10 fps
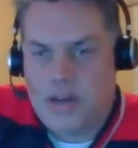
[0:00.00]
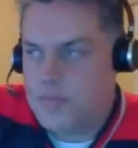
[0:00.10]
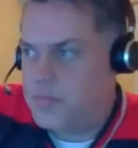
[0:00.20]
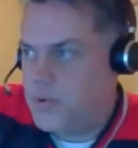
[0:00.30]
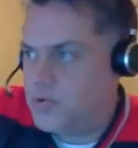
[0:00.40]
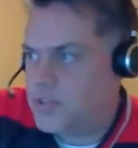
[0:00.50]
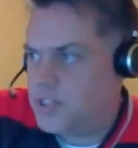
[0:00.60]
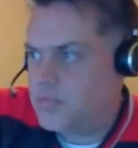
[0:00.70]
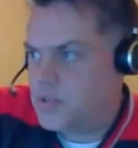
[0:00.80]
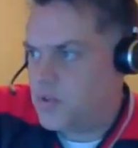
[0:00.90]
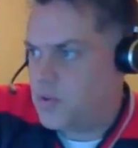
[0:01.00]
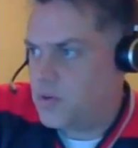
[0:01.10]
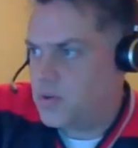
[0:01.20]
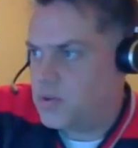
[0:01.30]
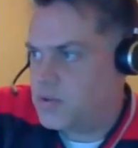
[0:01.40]
Both teams
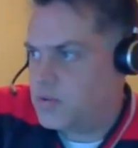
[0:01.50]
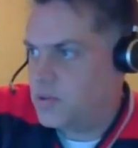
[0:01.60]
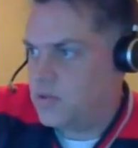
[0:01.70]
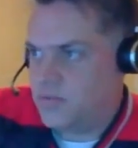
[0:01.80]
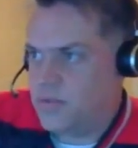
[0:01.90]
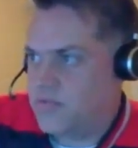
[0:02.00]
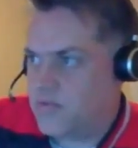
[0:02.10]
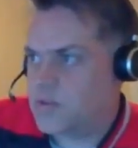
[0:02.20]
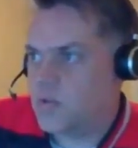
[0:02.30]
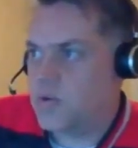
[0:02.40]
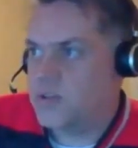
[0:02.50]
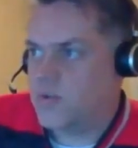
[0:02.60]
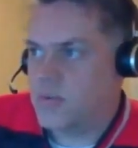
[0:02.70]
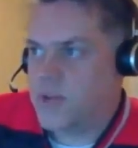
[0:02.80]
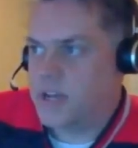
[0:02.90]
scored. The first quarter just
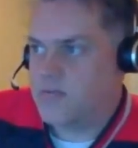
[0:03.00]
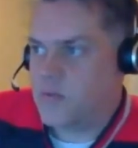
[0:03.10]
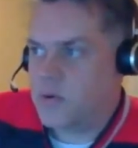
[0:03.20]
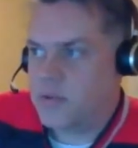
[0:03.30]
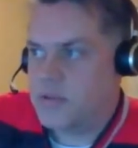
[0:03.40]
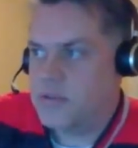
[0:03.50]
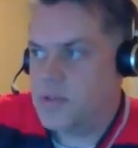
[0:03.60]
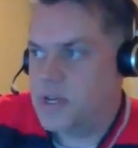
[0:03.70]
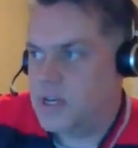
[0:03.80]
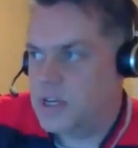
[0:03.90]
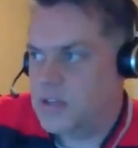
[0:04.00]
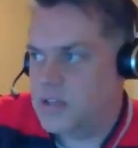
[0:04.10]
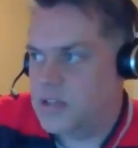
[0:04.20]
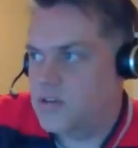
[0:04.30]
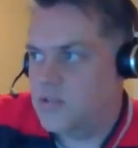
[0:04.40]
went back and forth.
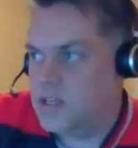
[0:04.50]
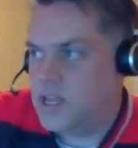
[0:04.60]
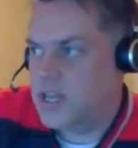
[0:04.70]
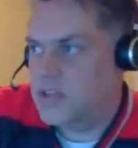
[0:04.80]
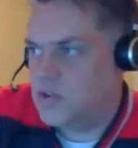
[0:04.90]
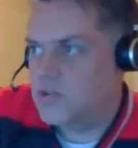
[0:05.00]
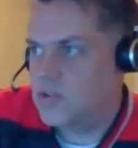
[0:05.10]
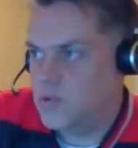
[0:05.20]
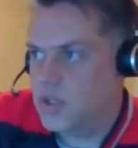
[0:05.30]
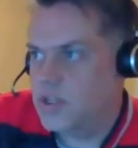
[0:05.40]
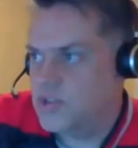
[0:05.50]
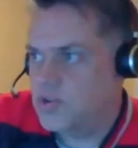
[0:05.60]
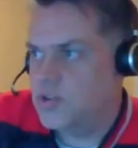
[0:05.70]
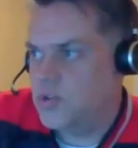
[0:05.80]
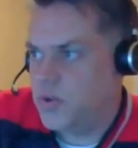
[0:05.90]
It literally had Georgia, New England,
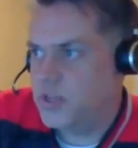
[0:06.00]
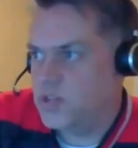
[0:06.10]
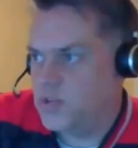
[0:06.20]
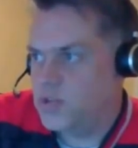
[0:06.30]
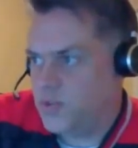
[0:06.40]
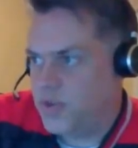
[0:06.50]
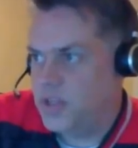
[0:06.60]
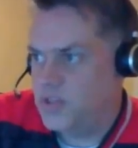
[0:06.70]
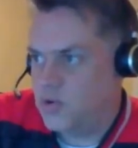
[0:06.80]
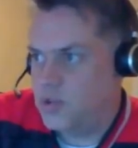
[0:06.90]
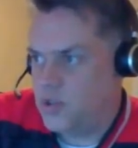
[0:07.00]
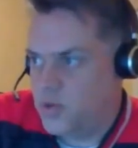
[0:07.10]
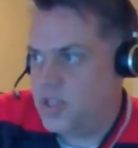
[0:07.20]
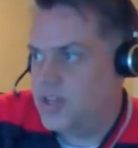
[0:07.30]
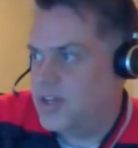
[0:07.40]
Georgia, New England, Georgia, New England, Georgia, New England.